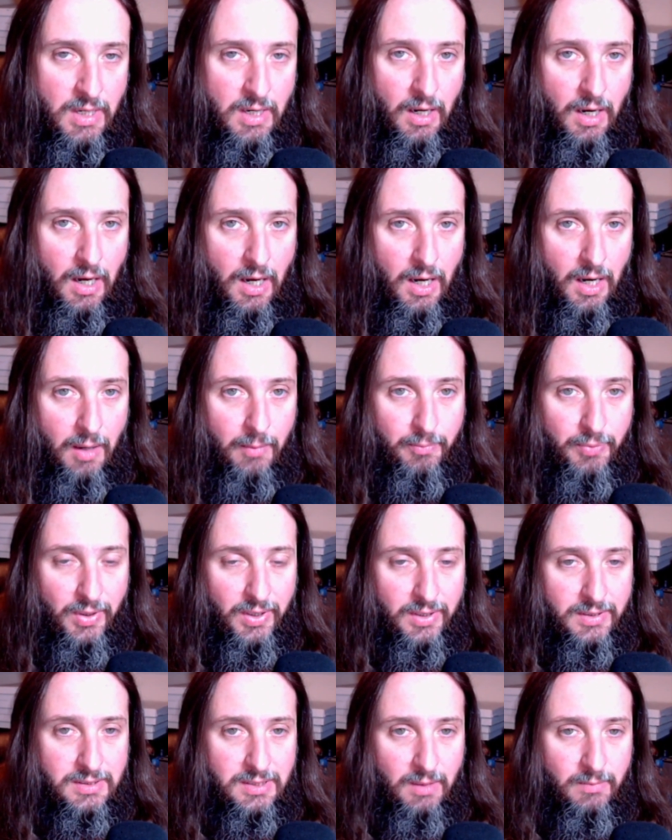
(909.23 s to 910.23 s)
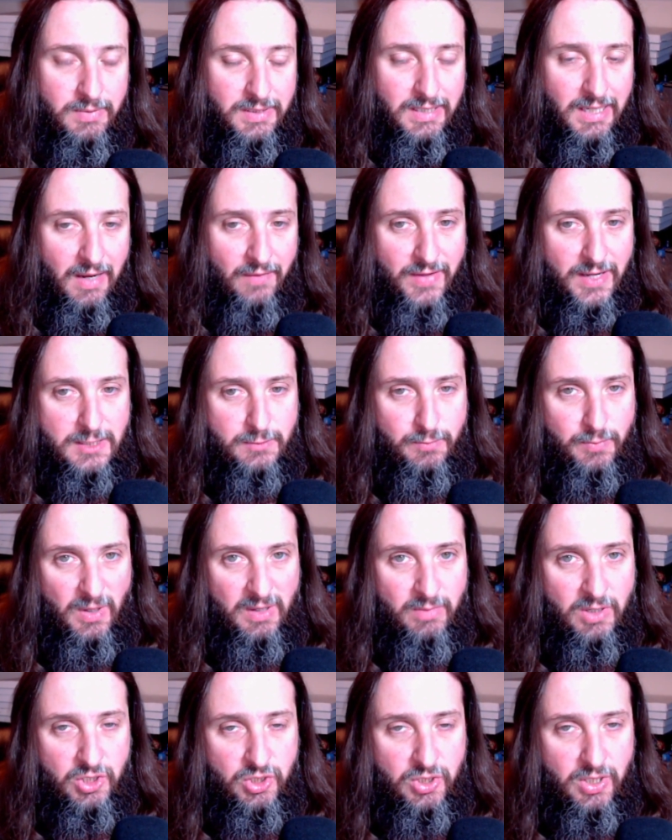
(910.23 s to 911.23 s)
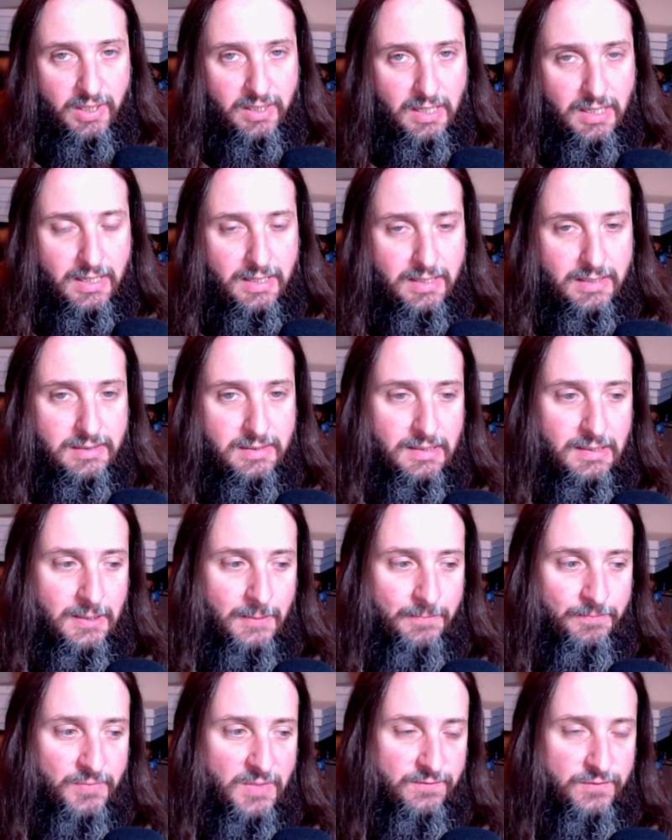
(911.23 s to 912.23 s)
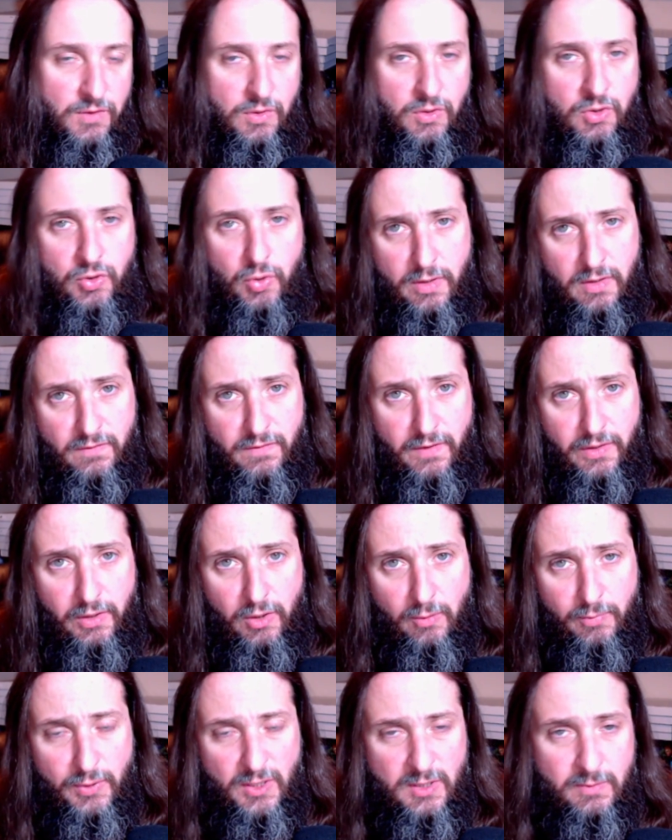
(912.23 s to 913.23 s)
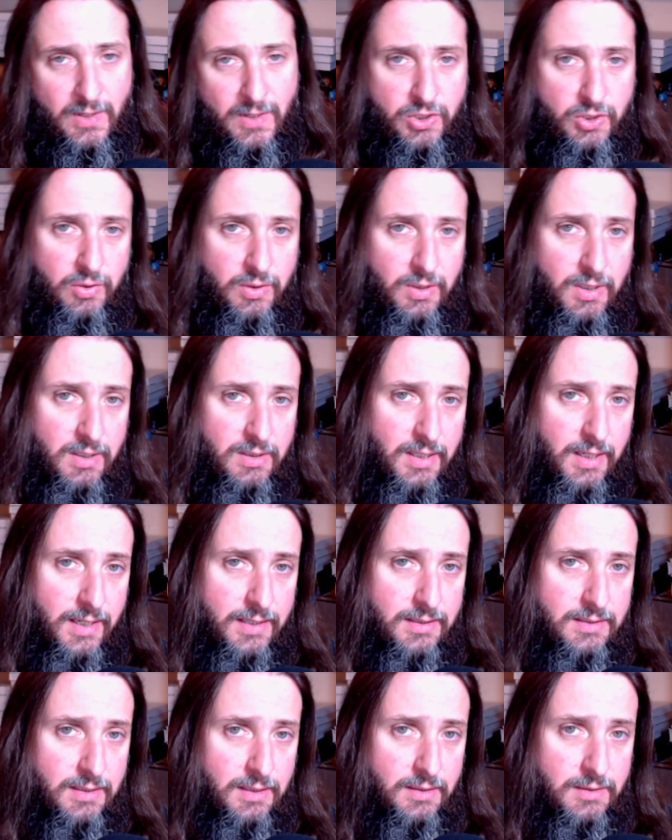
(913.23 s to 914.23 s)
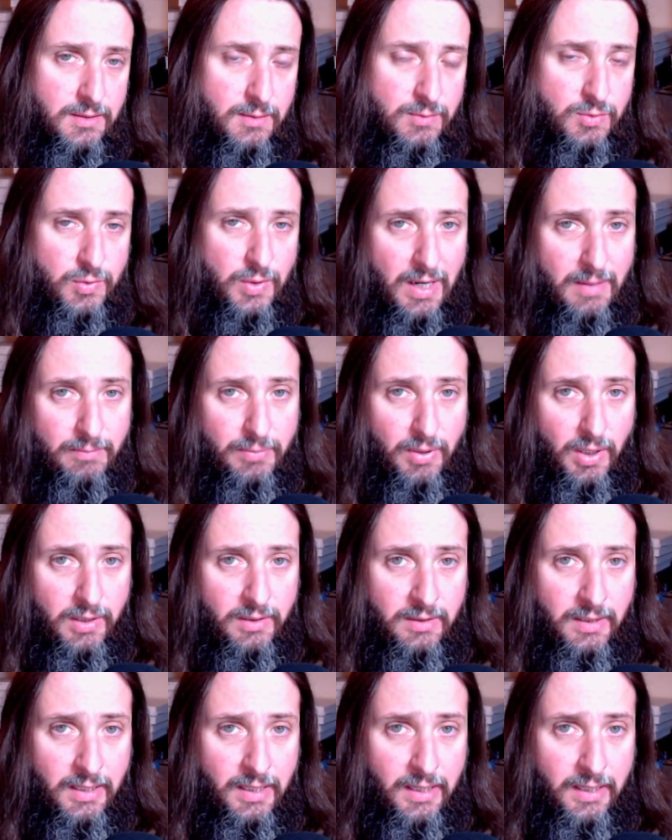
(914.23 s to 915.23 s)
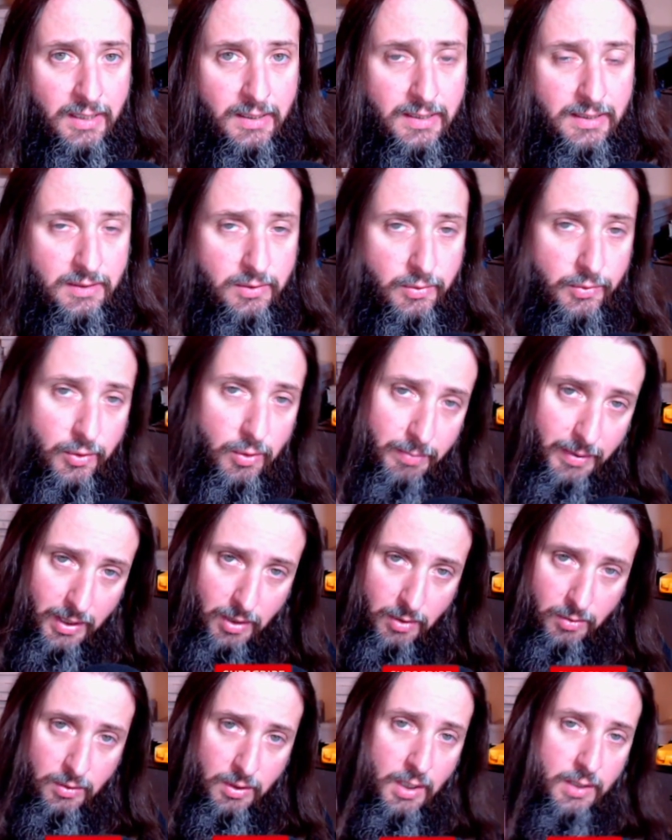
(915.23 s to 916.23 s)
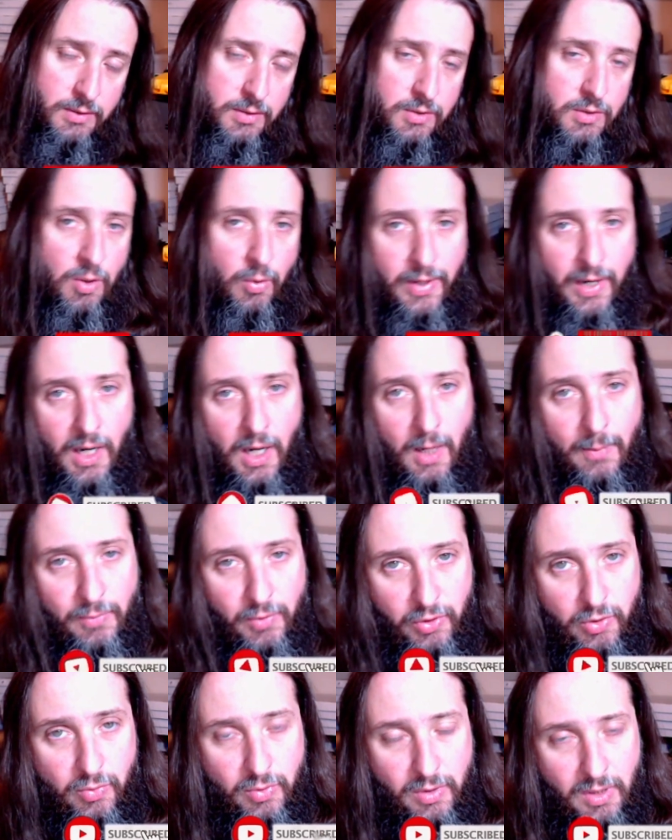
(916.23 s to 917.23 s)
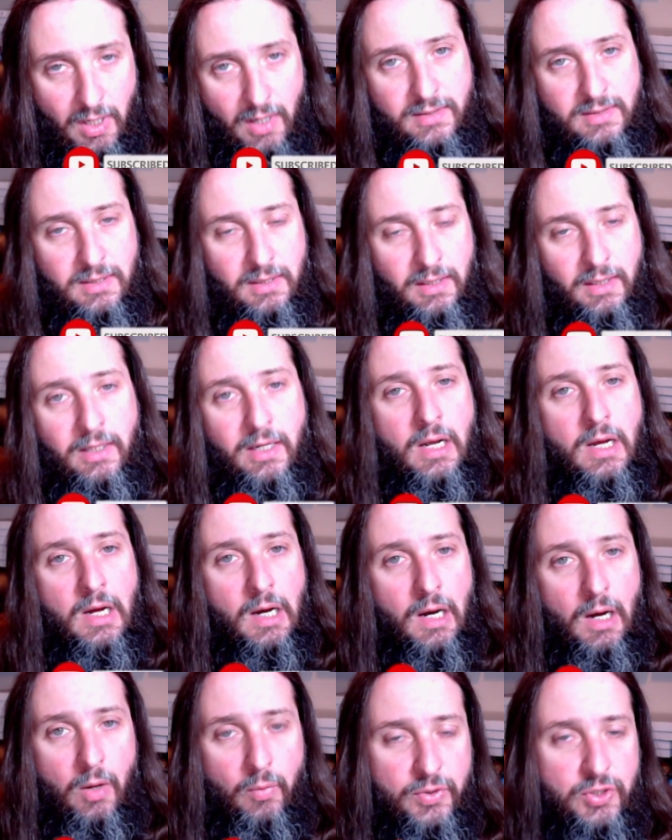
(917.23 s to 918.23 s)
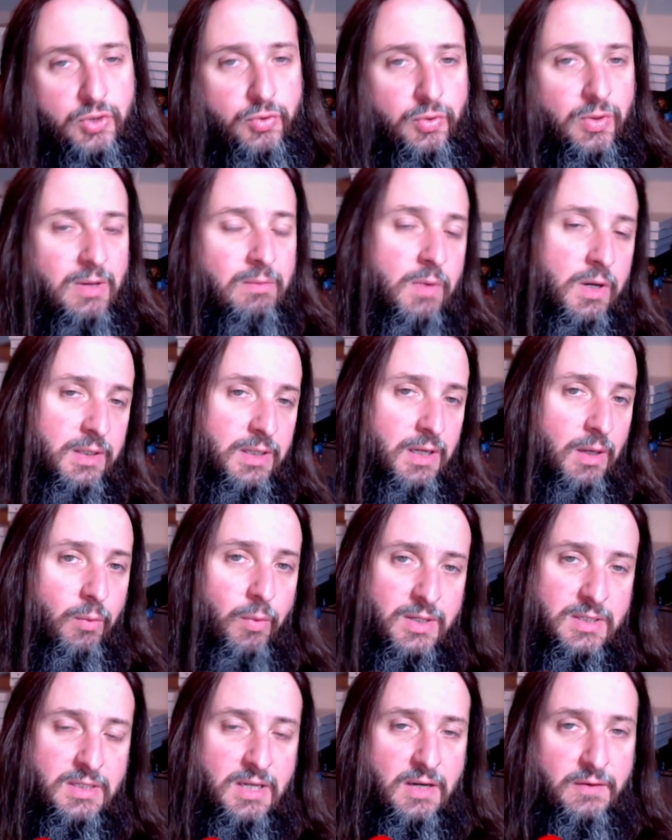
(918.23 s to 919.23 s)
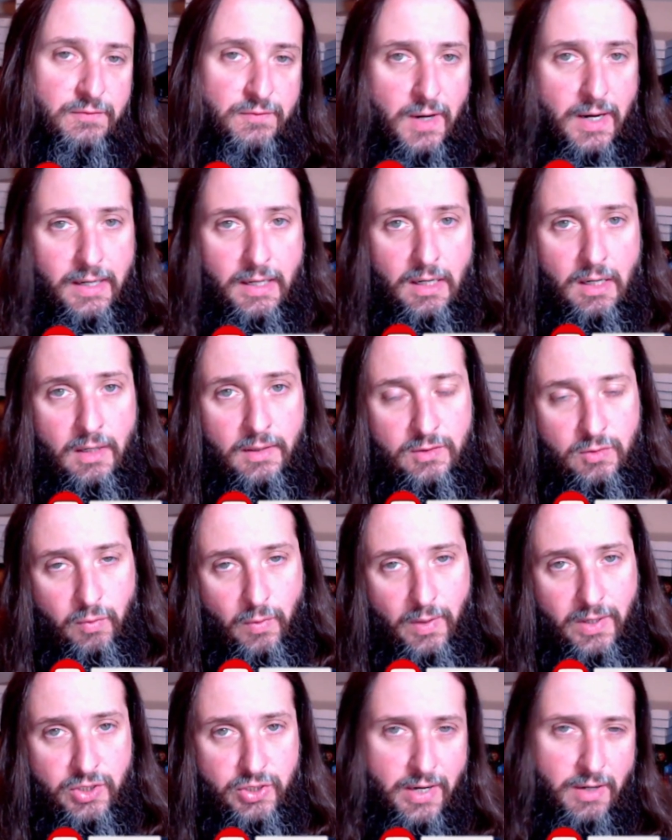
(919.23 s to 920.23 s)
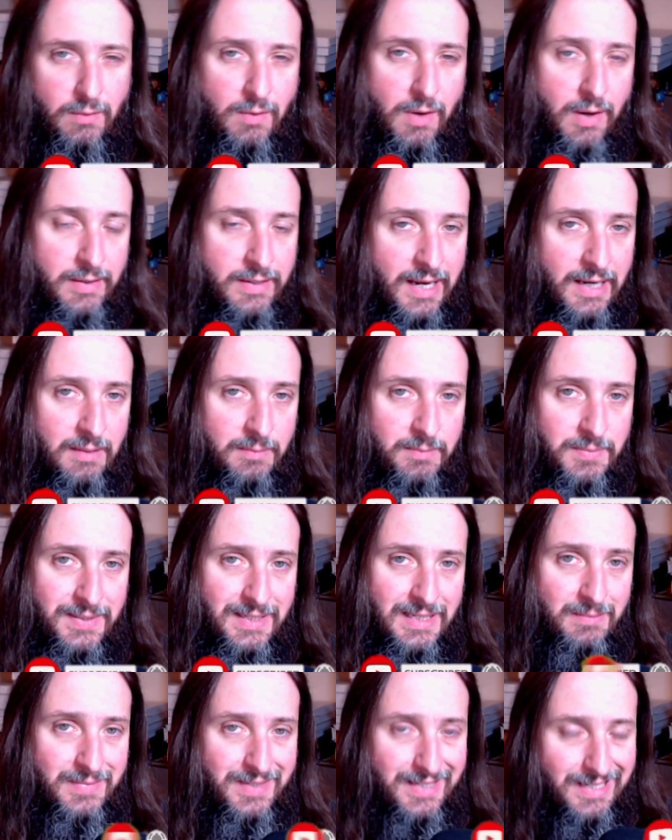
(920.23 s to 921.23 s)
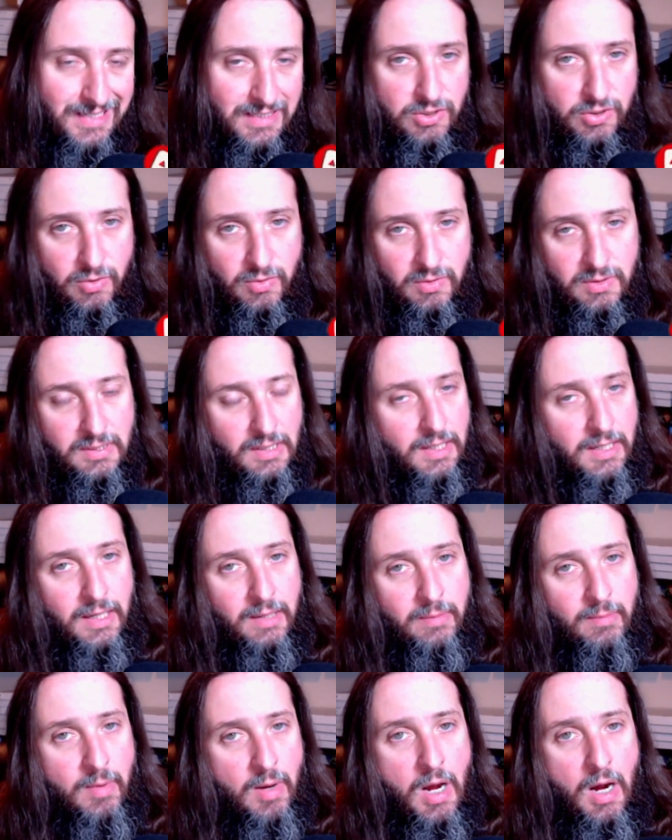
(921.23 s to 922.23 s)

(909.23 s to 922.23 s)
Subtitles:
But yeah, that's pretty much it, guys. If you enjoyed the video, please make sure you hit that subscribe button and hit the little bell to know when I upload new content. We stream Monday, Wednesday, Friday on Twitch at around 9 p.m. Eastern time.